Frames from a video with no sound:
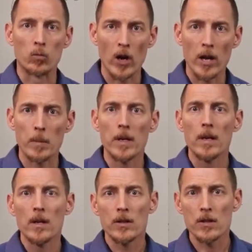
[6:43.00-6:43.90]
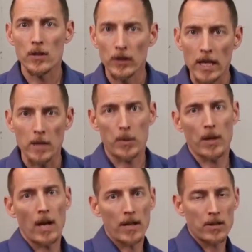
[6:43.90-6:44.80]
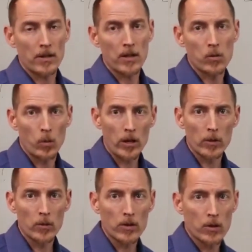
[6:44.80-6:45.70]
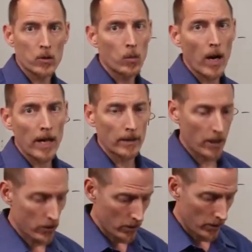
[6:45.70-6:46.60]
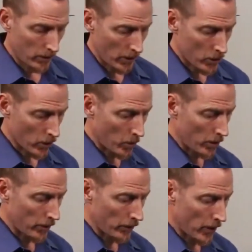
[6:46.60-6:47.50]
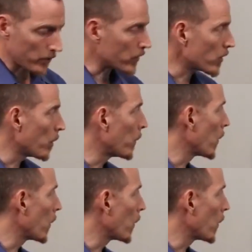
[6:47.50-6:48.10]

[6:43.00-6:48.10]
REM sleep. And I said, this is one of the reasons why, unless, unless your quality of life is so